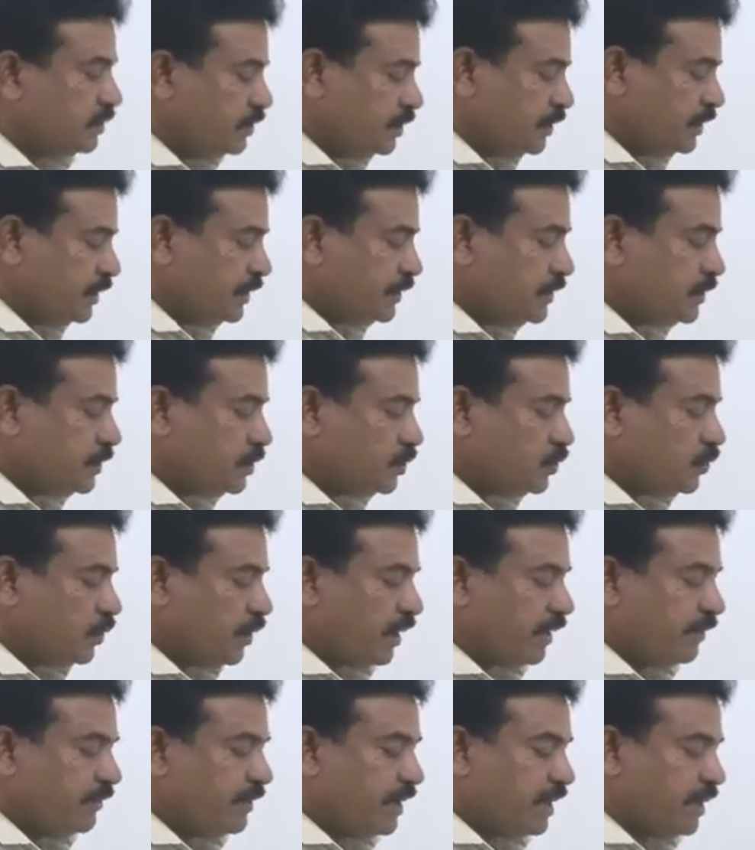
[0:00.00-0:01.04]
these two
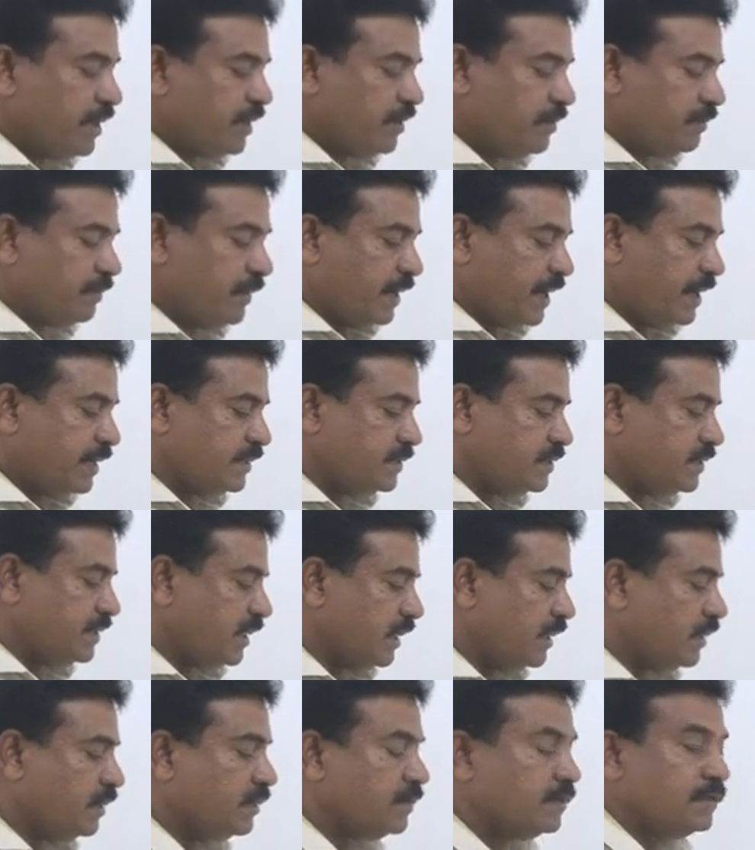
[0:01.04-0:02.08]
aquatic plants
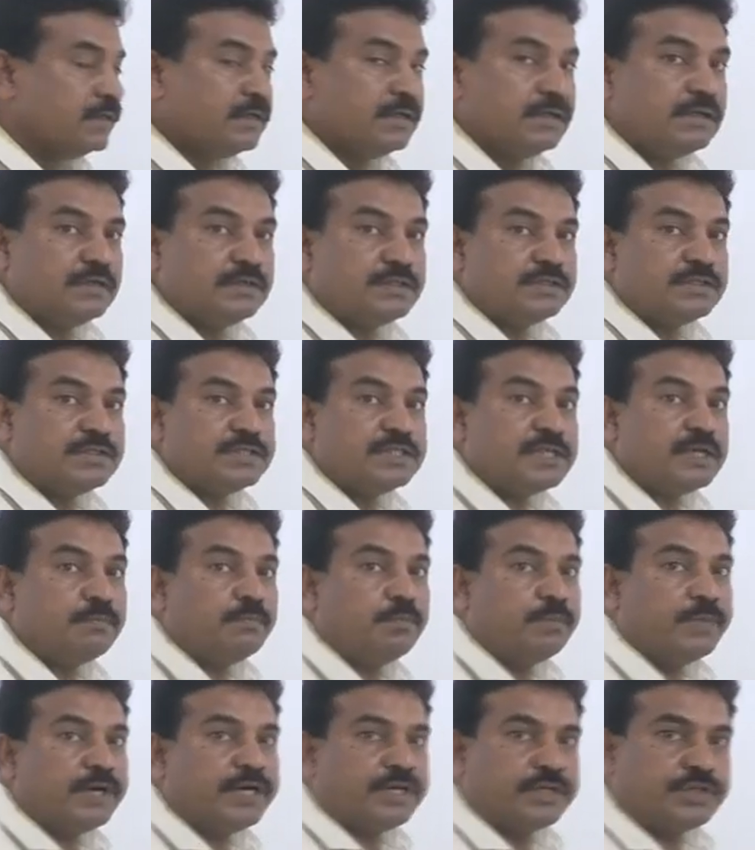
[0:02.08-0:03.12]
are
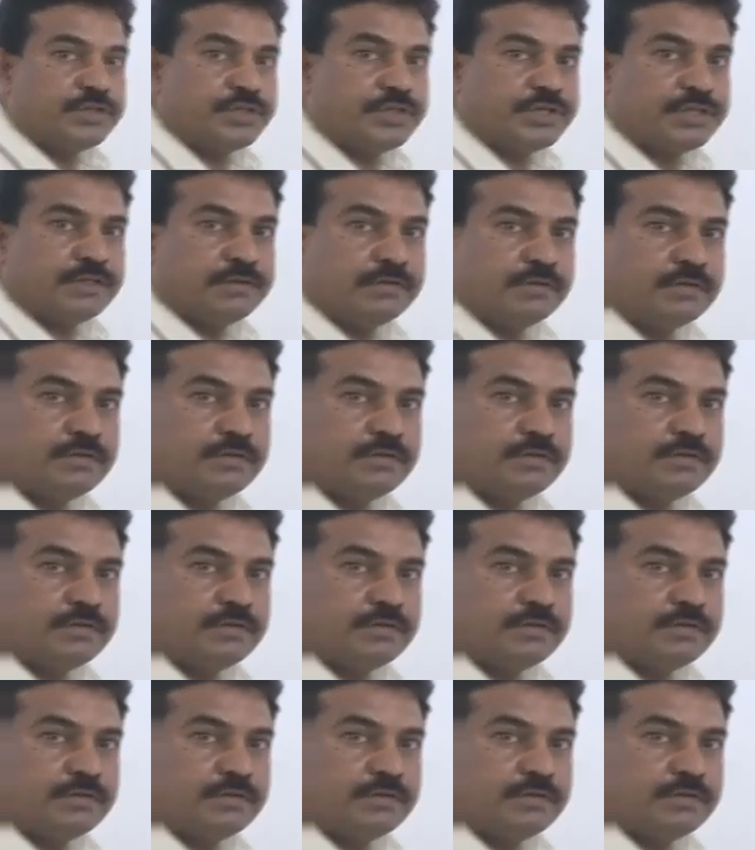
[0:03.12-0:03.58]
submerged.